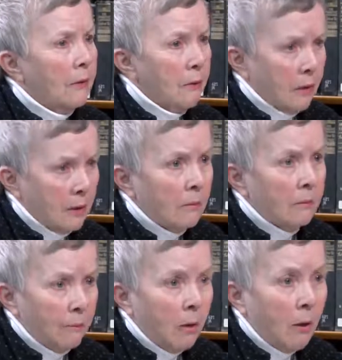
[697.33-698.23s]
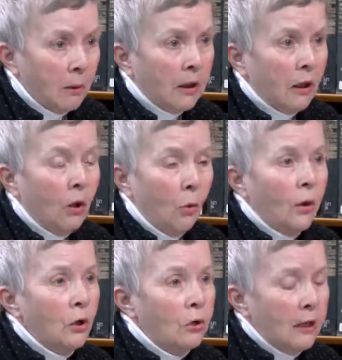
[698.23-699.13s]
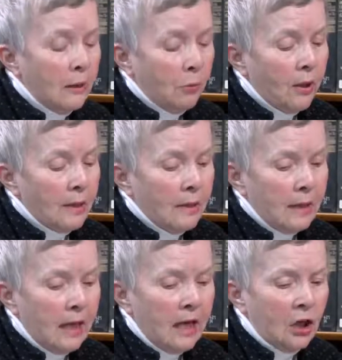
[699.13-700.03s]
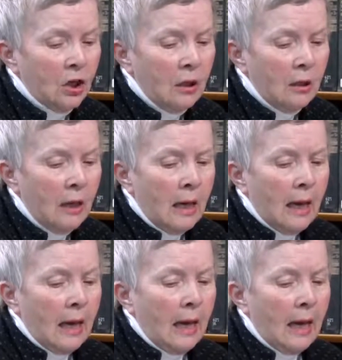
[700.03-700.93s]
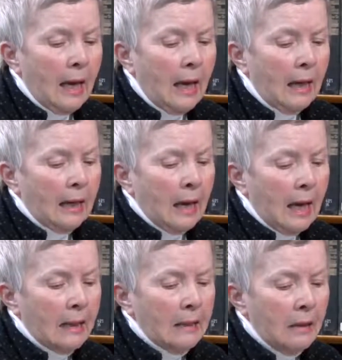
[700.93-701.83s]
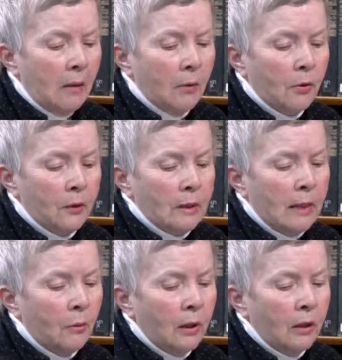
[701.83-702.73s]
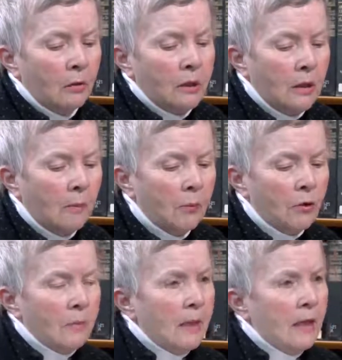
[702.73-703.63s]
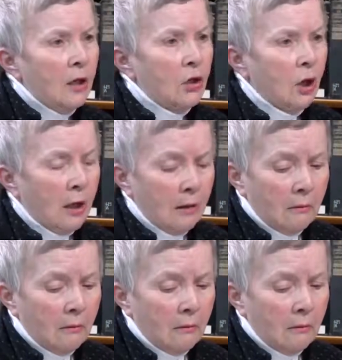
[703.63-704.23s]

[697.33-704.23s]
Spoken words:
the public when you did the presentation. Right. And it has numbers. And what do those numbers mean, John?